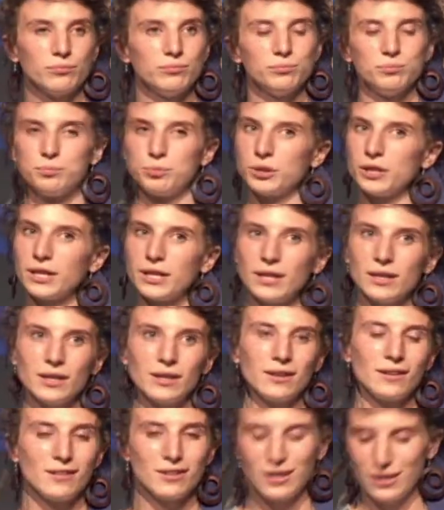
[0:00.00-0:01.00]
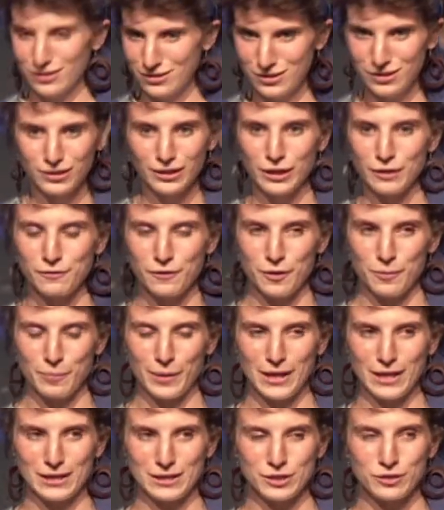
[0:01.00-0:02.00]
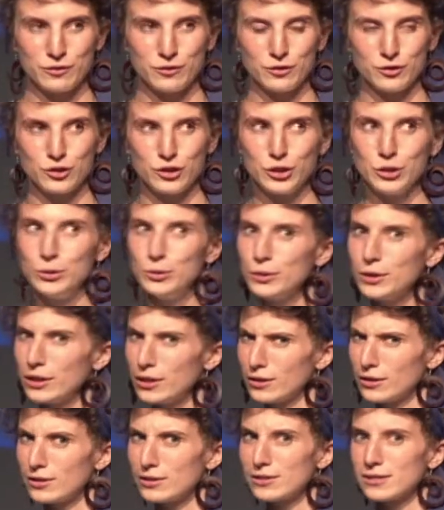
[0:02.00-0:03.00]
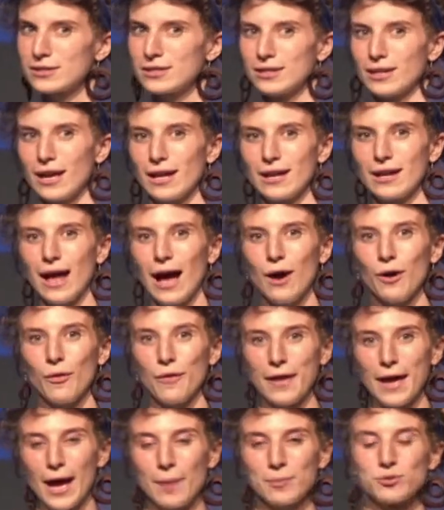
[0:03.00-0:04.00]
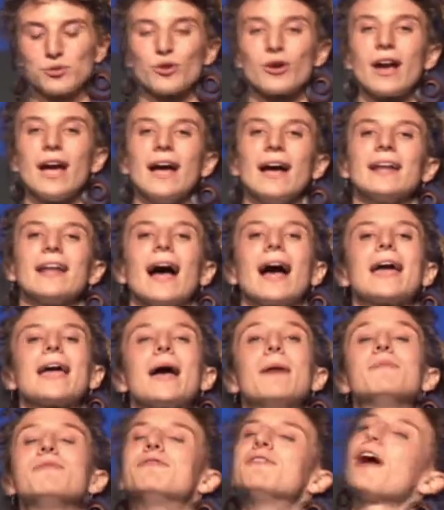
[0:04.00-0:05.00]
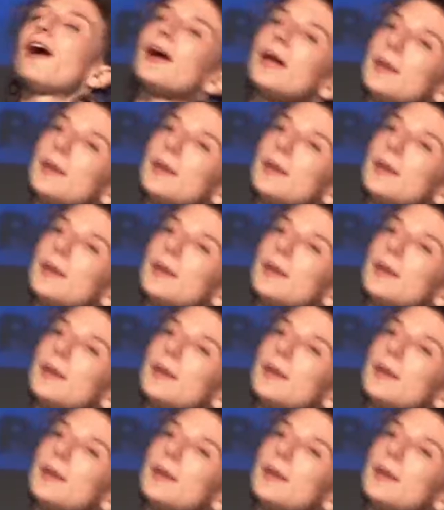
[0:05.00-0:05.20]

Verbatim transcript: pretty constantly for the past two years to get it out in the App Store, and I am very